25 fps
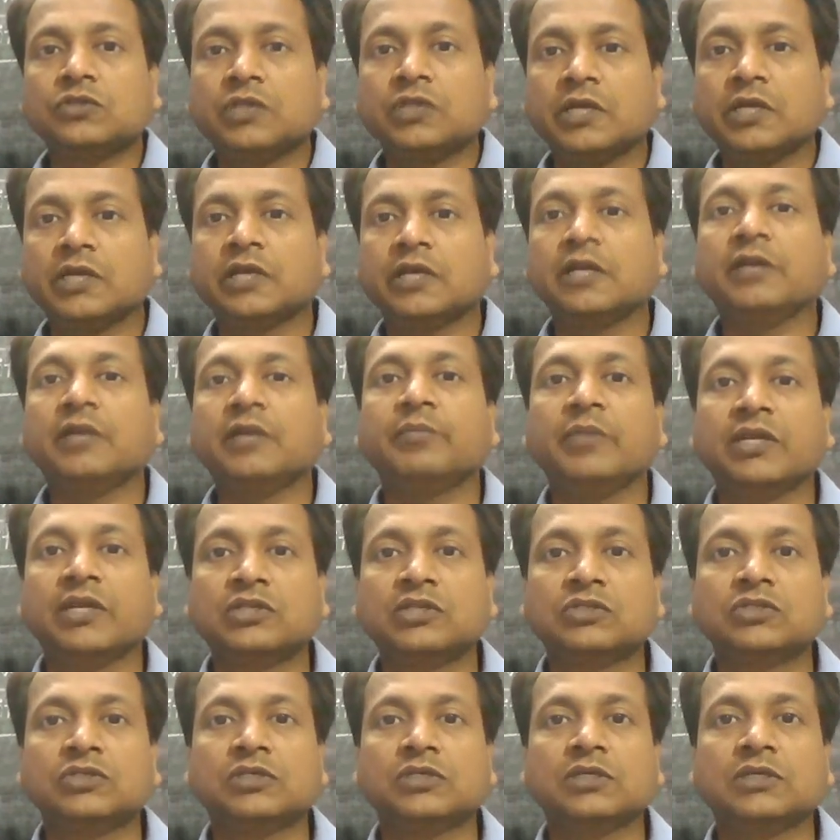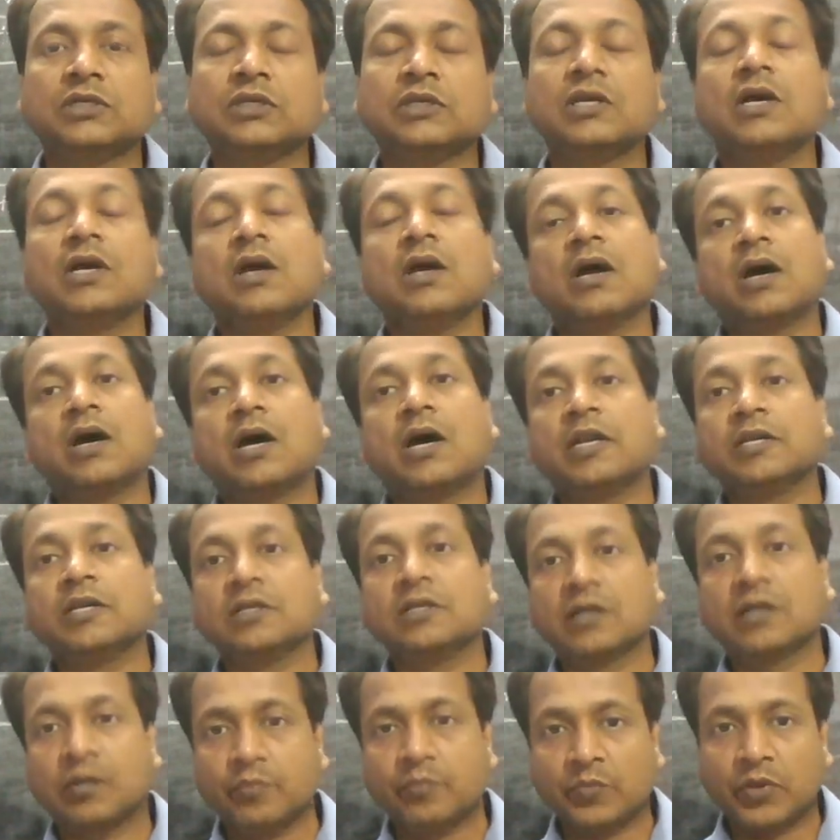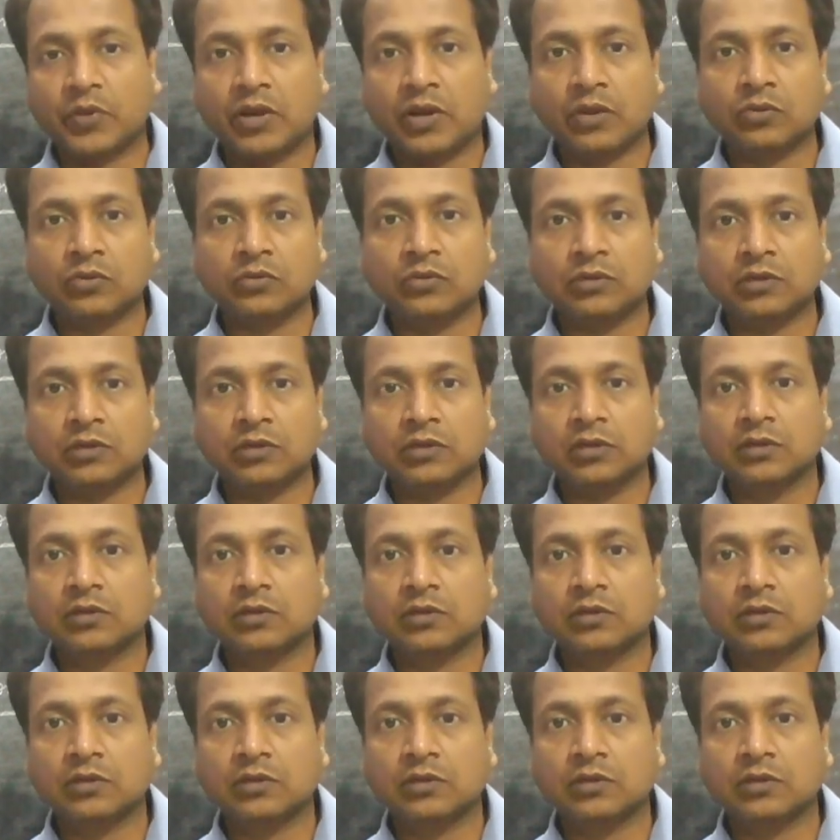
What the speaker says: there in mixture or in compound,